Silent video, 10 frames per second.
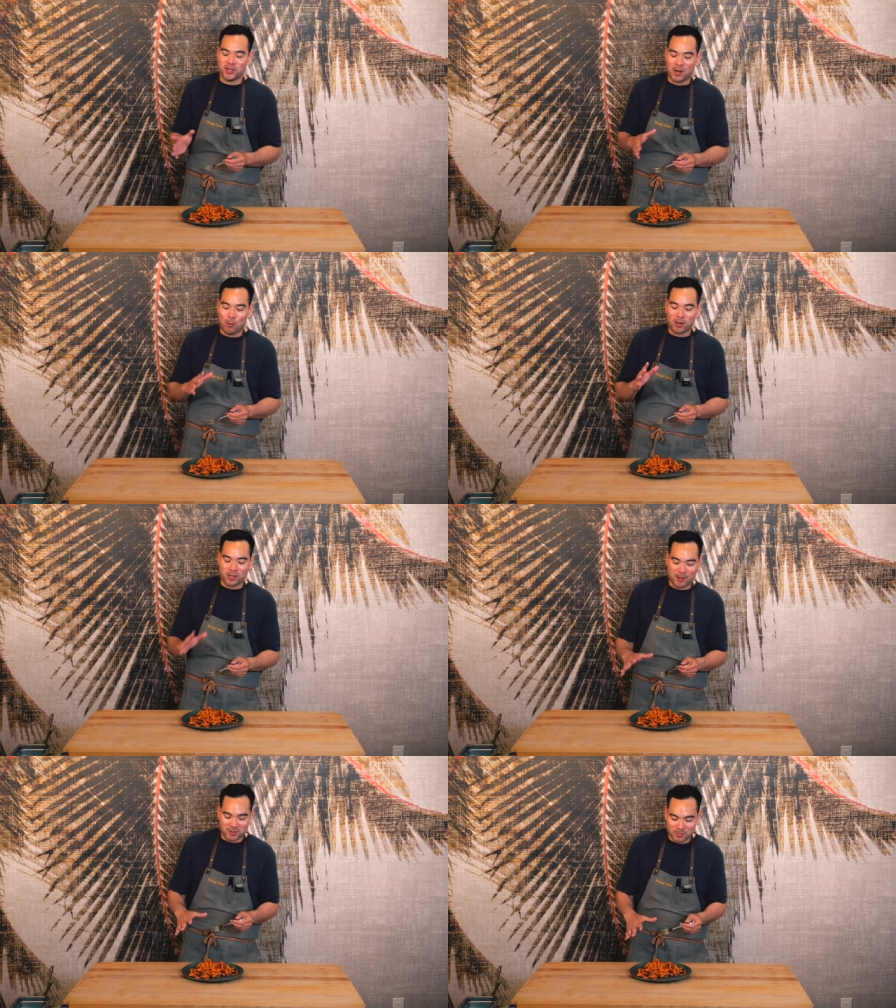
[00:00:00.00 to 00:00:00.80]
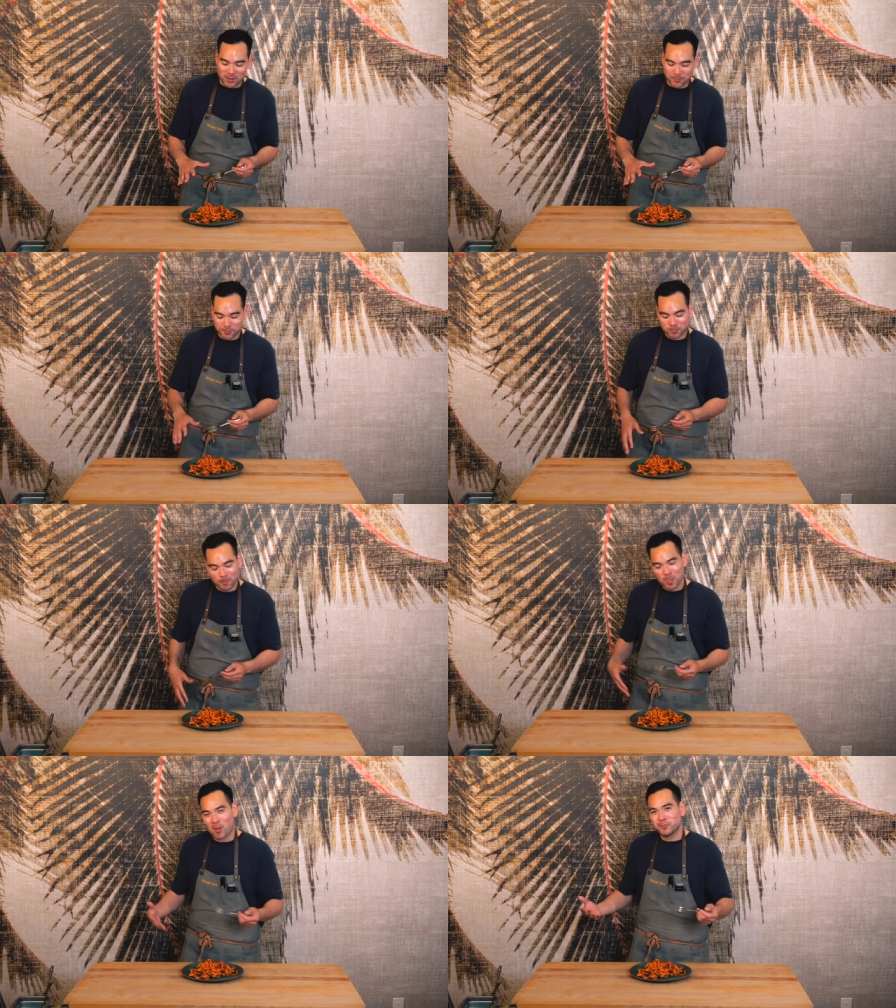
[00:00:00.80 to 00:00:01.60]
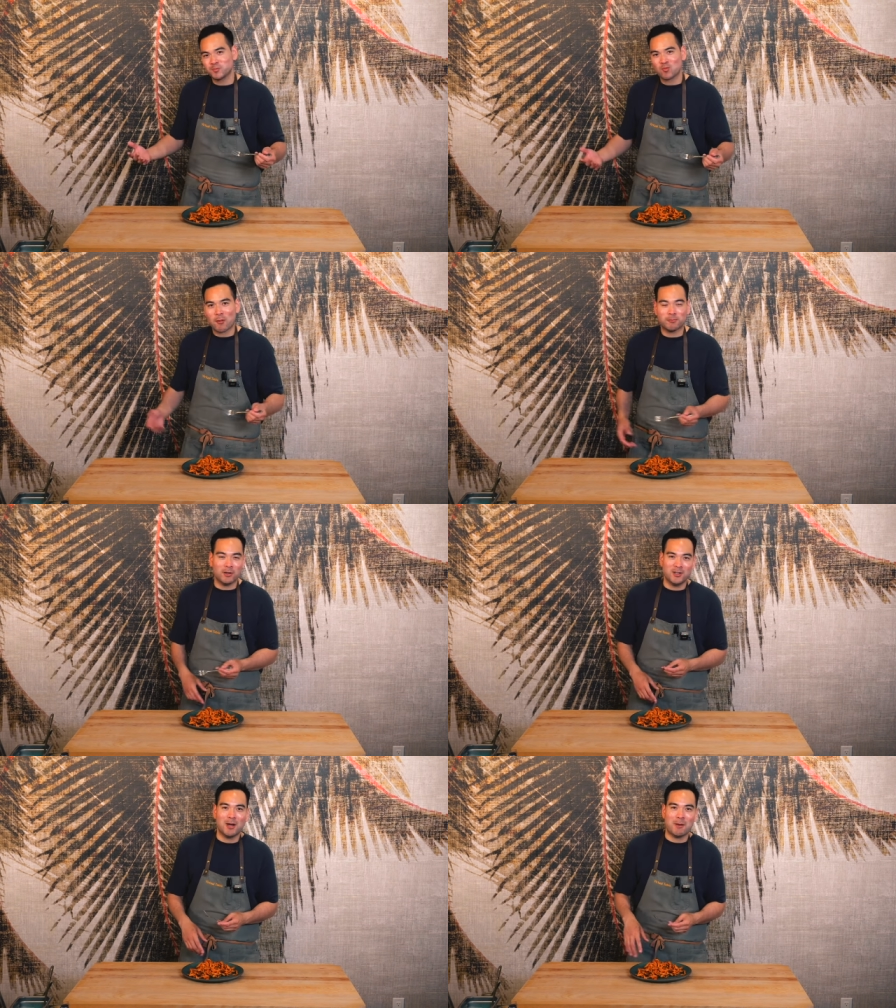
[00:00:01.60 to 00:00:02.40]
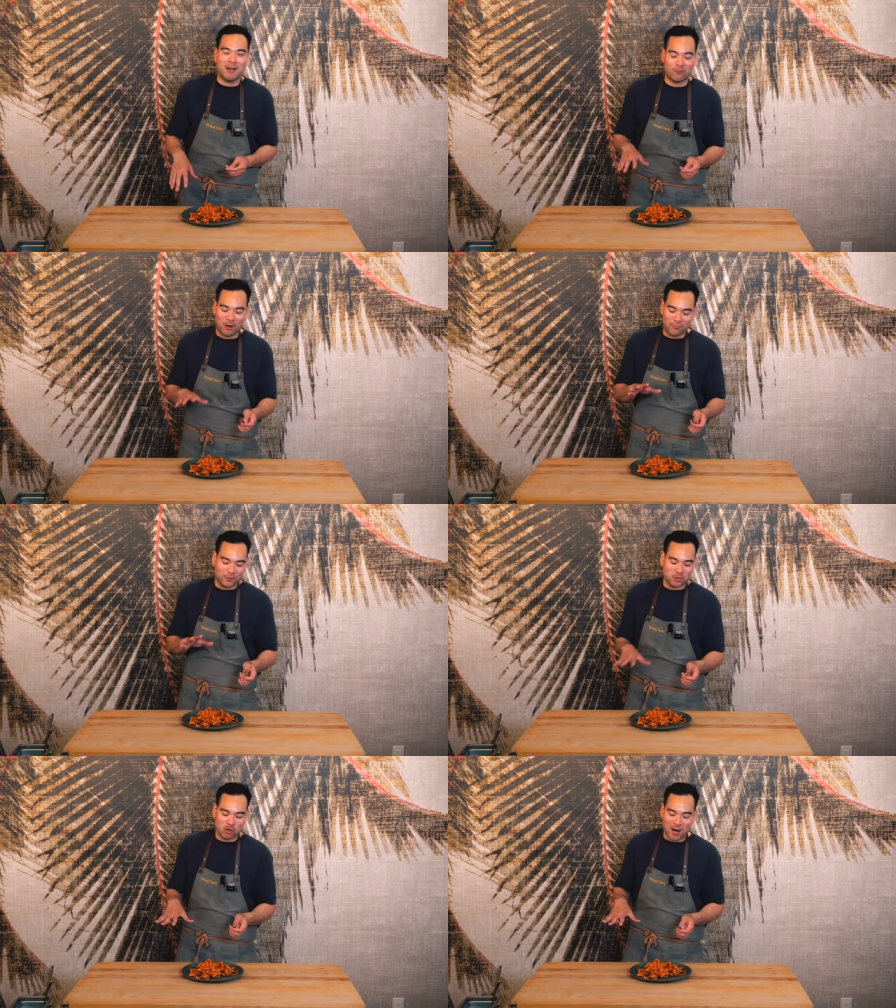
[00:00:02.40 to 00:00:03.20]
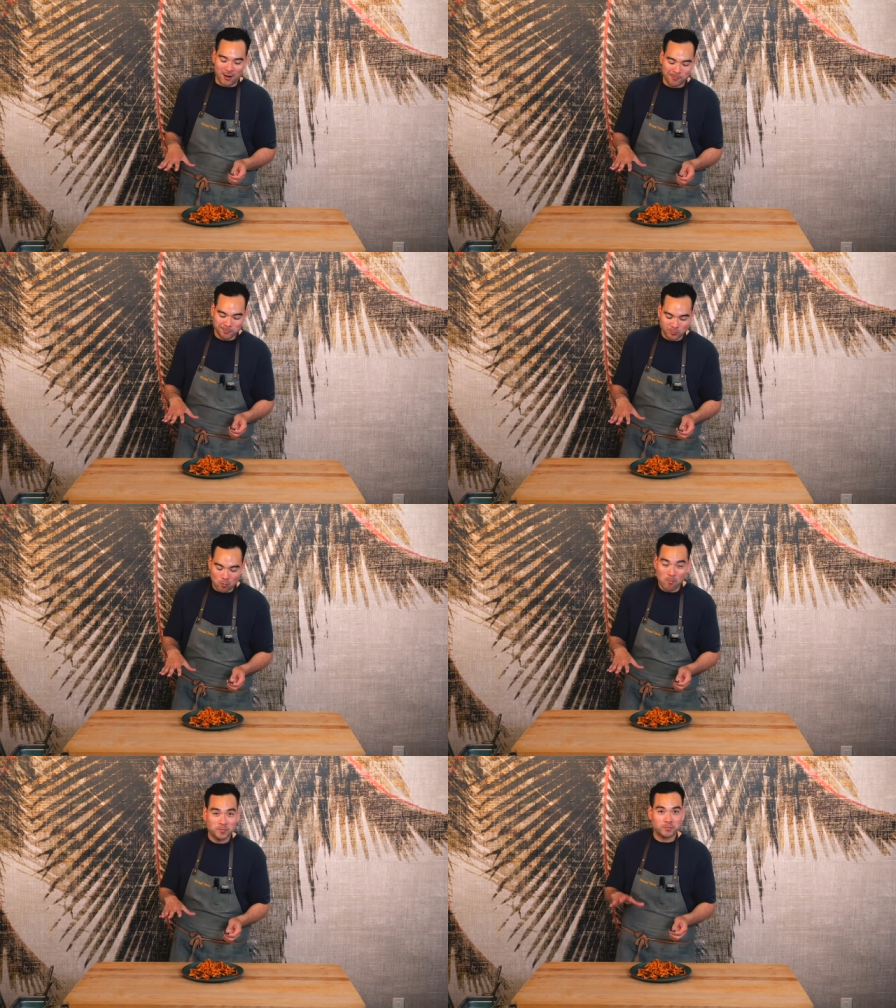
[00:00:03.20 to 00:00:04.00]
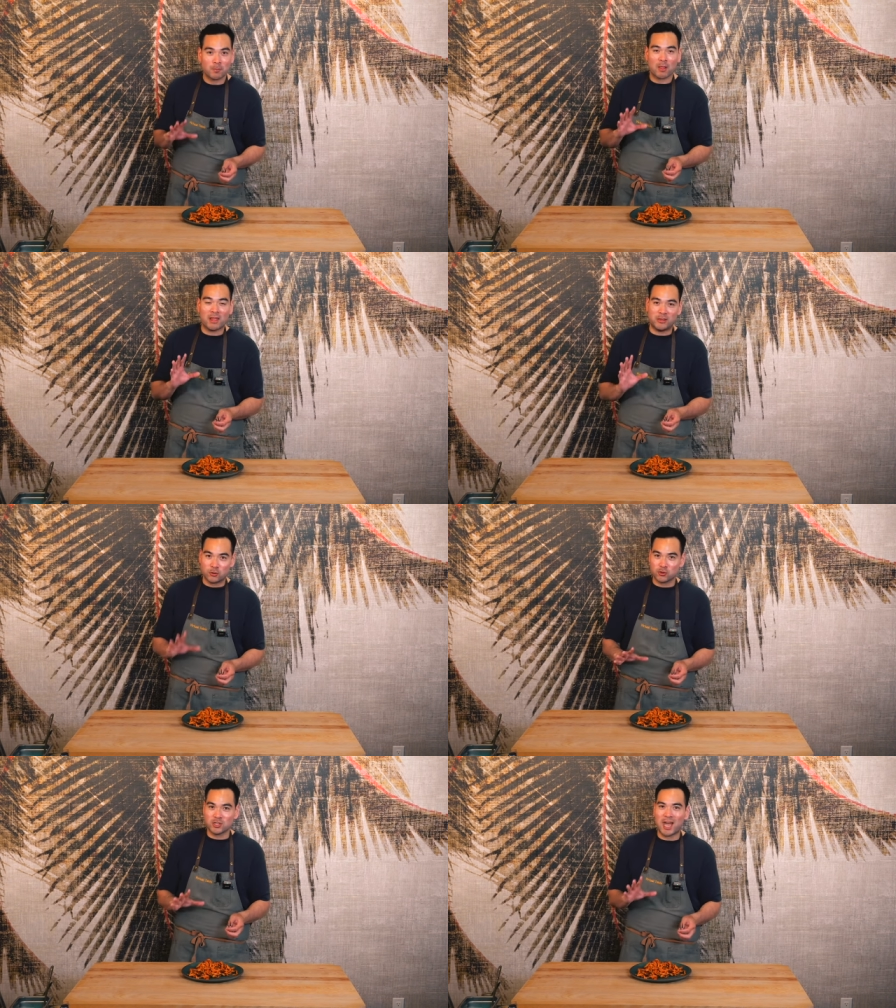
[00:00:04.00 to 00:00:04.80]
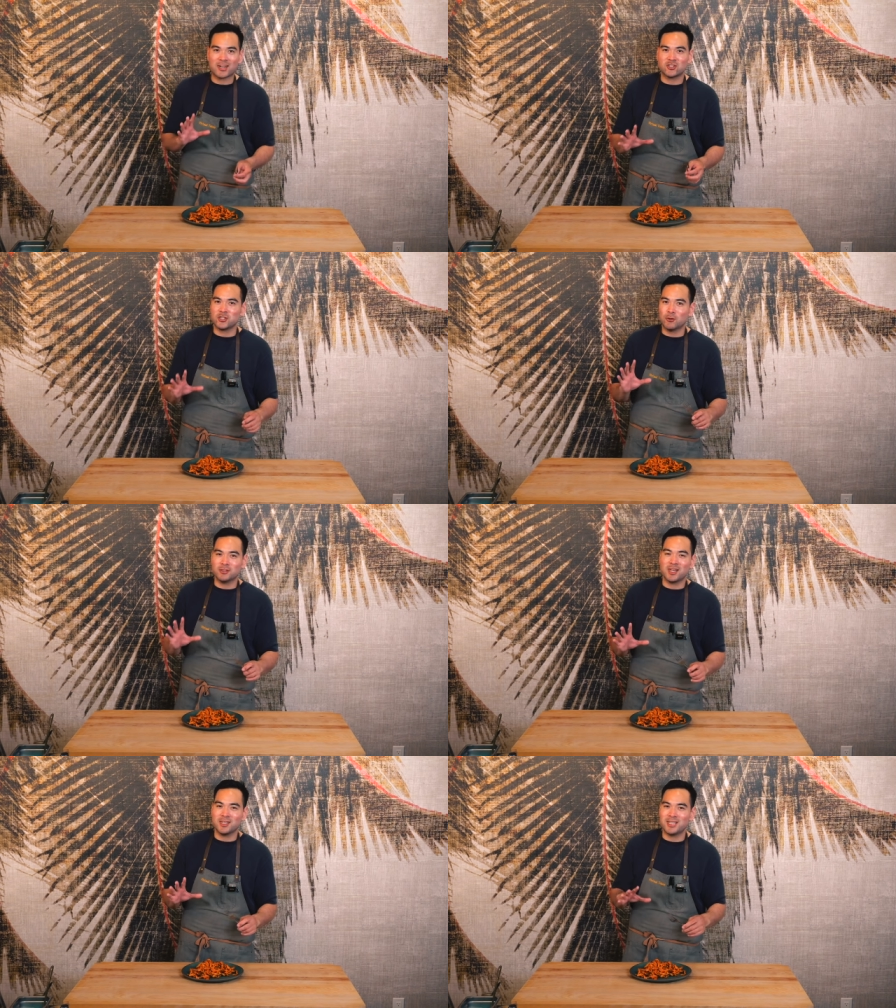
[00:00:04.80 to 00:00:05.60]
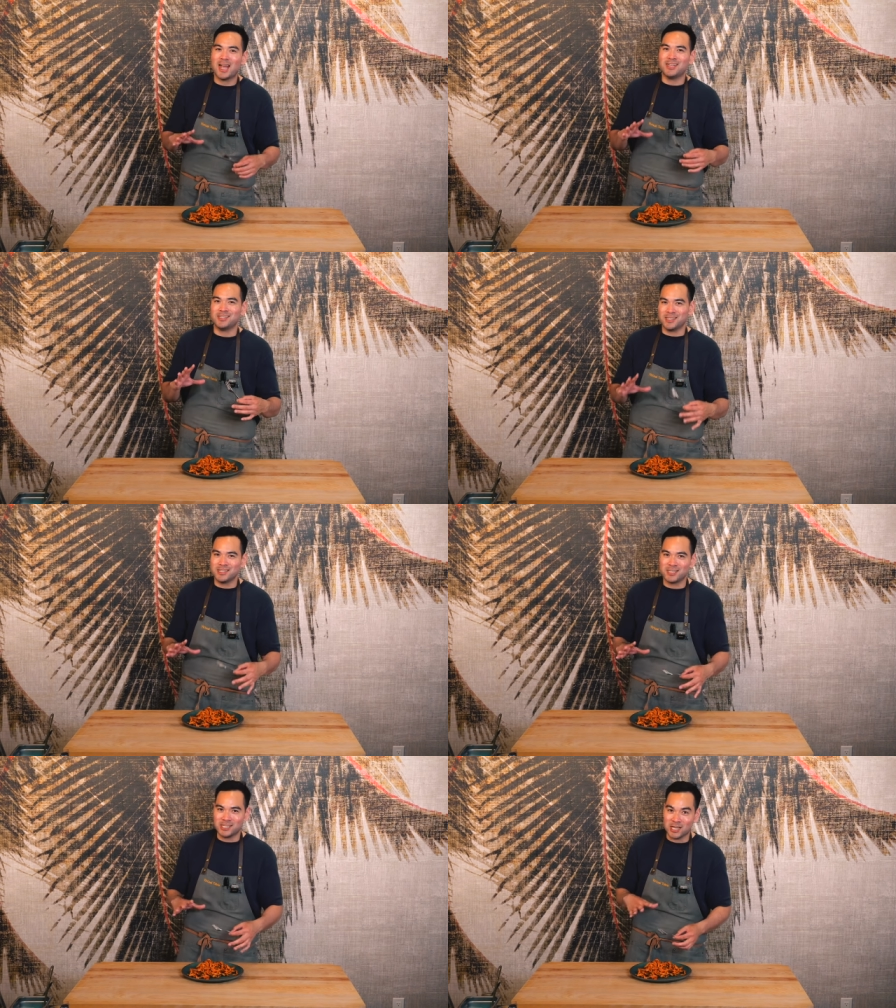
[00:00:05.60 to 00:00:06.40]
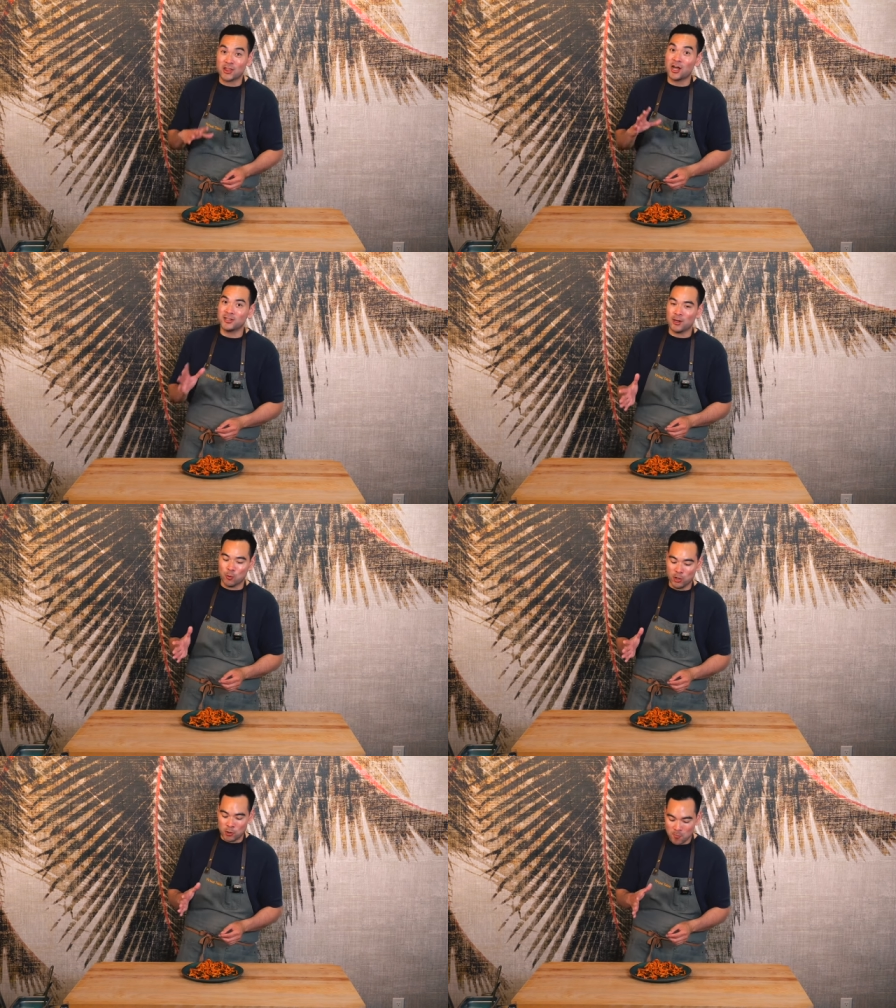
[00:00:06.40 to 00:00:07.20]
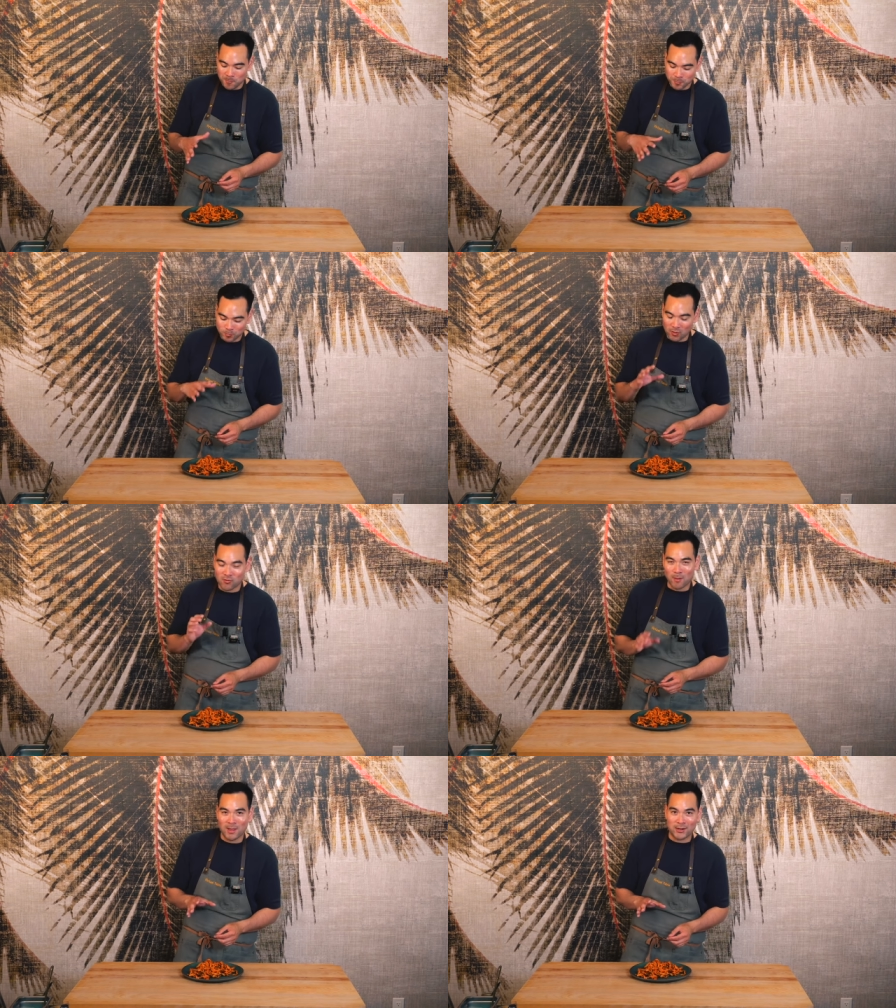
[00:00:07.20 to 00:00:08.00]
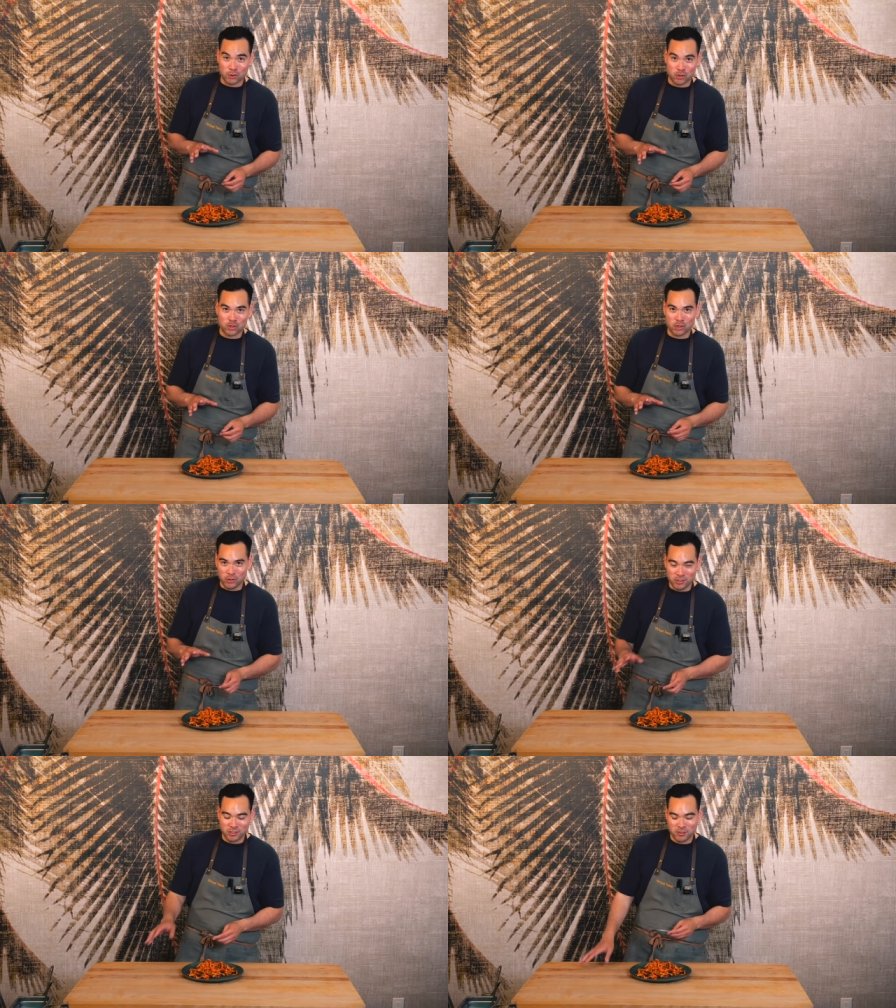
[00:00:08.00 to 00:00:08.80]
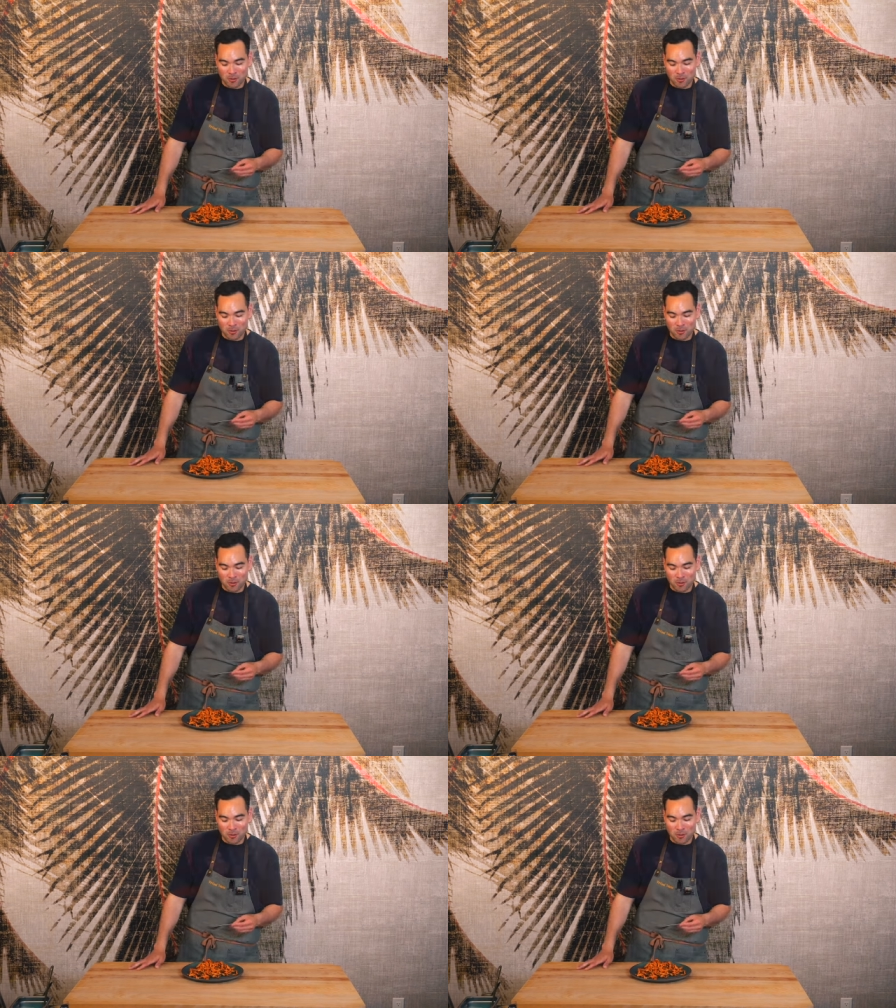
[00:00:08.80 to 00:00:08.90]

than I wanted them to be, but not bad for our first try. The noodles actually don't taste as yeasty as I thought they would from that nutritional yeast.